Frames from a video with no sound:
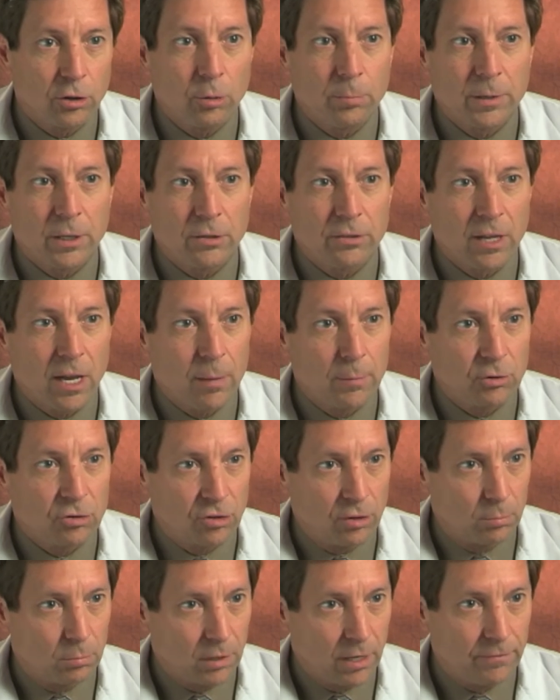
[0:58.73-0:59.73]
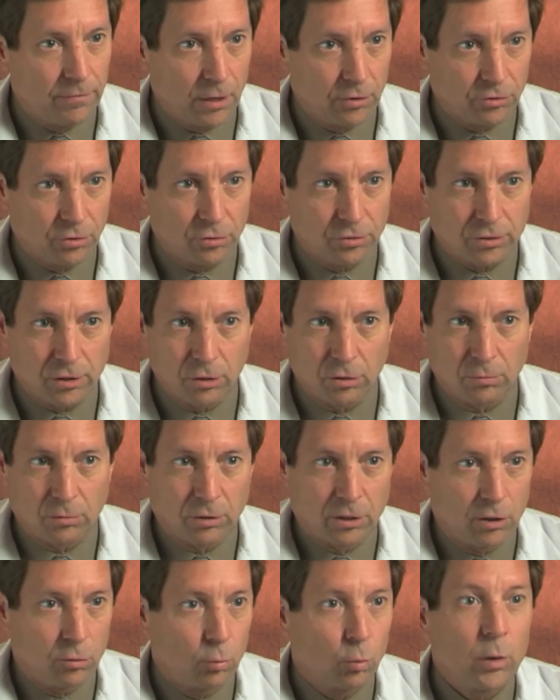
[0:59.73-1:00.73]
little bit of damage to the blood vessels can
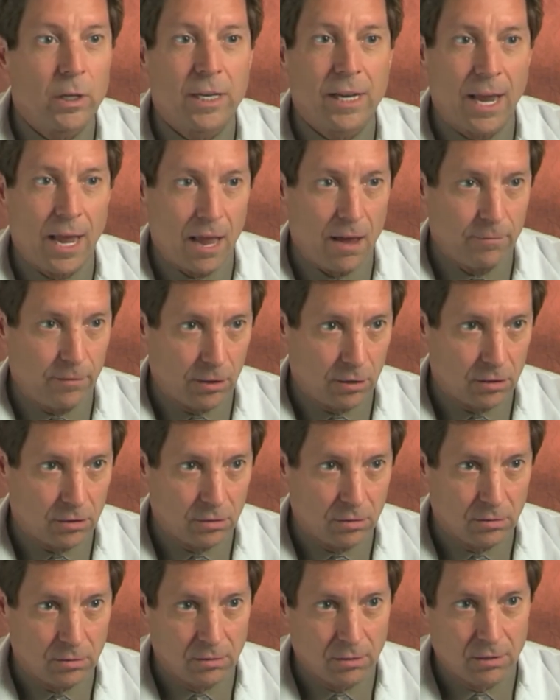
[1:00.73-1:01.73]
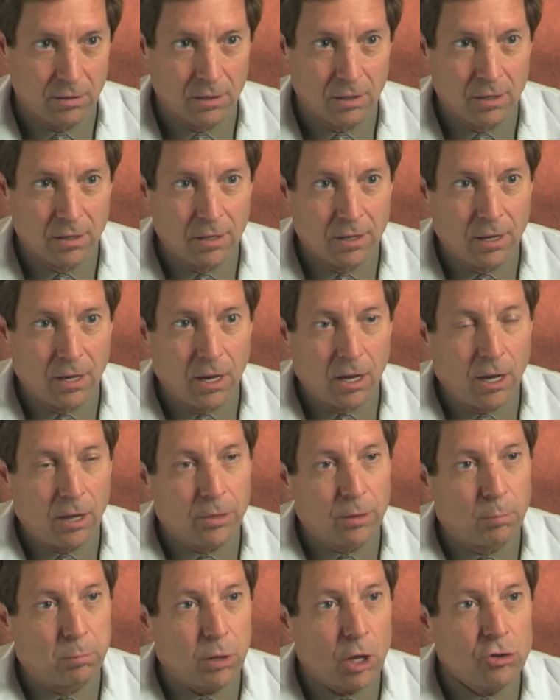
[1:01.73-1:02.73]
wreak havoc.
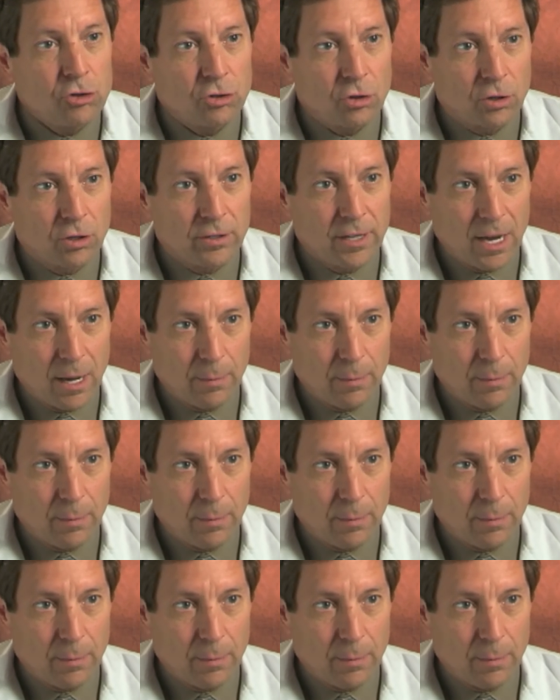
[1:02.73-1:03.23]
The blood sugar